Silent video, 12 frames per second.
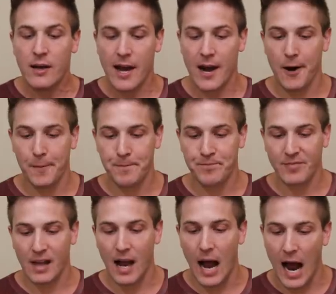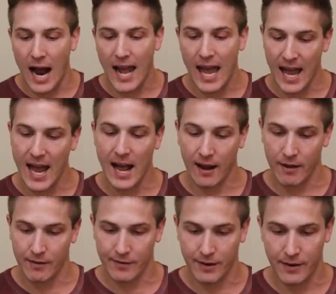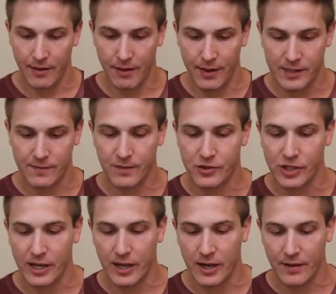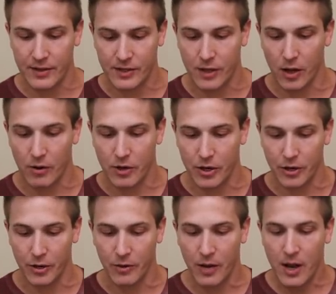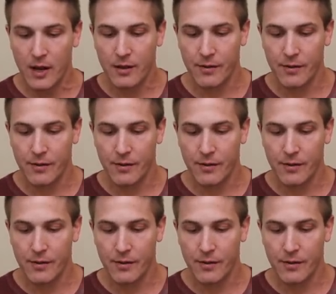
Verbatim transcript: Now, I have this Vegeta, this Goku,